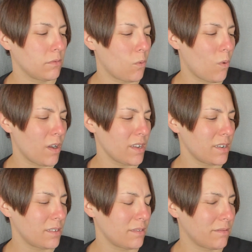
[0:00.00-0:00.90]
What?
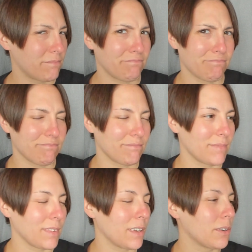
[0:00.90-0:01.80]

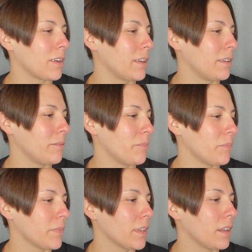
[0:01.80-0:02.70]
Okay.
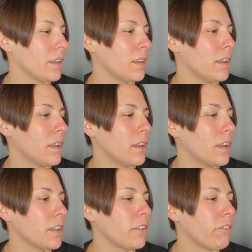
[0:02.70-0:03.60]

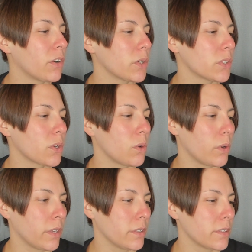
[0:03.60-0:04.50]
The first
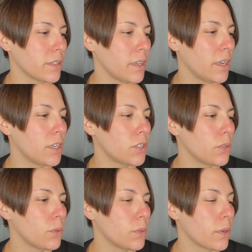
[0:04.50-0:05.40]
coins
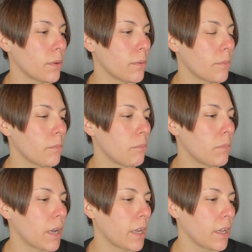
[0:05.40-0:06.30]
issued
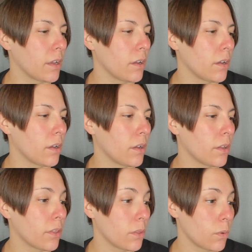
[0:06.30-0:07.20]
by
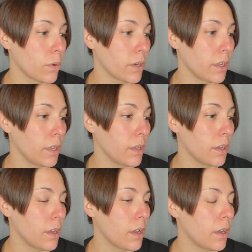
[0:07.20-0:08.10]
authority
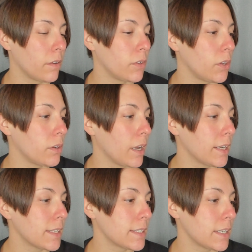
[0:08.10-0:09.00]
of the
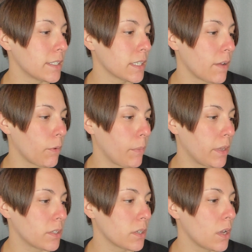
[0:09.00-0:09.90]
United States
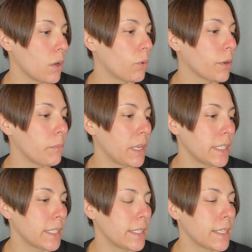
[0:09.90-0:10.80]
government were
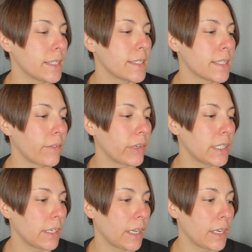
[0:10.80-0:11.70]
minted in
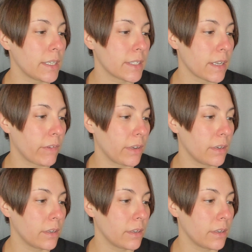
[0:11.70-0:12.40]
1787.